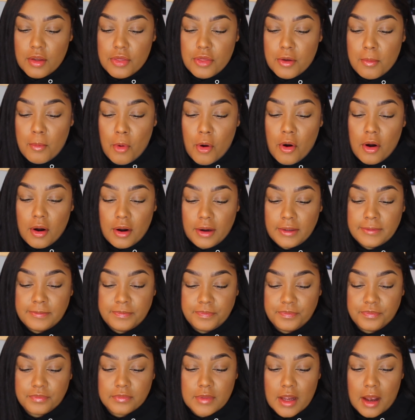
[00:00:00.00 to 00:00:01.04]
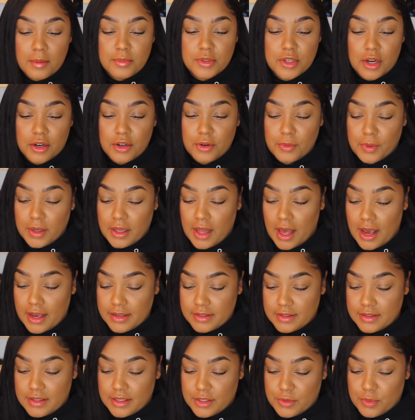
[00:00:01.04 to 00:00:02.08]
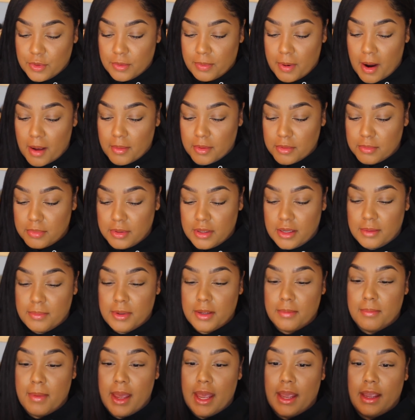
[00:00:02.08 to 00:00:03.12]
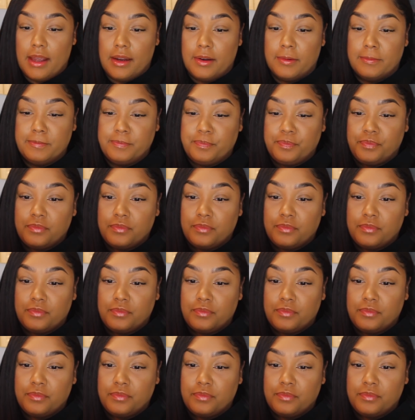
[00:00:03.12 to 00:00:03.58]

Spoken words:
the more I'm starting to realize this will probably be made